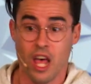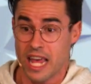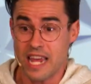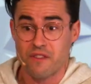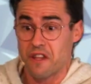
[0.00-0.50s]

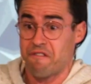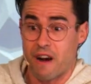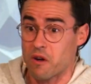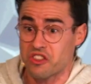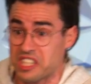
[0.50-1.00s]
Even the
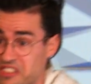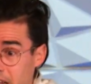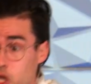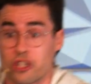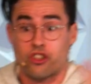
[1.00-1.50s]
Pharisees, they
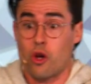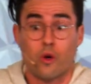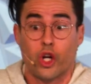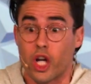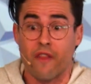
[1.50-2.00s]
looked so
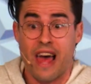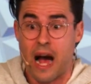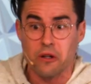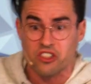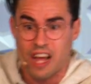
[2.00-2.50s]
good on the
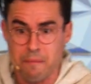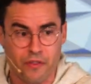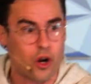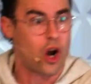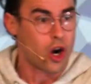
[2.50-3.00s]
outside, but
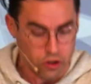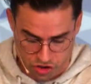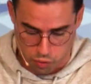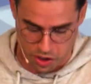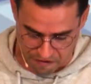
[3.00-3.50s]
their
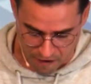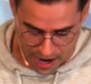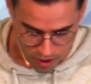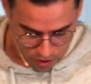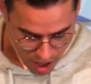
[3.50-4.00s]
hearts were
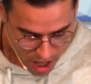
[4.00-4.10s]
defiled.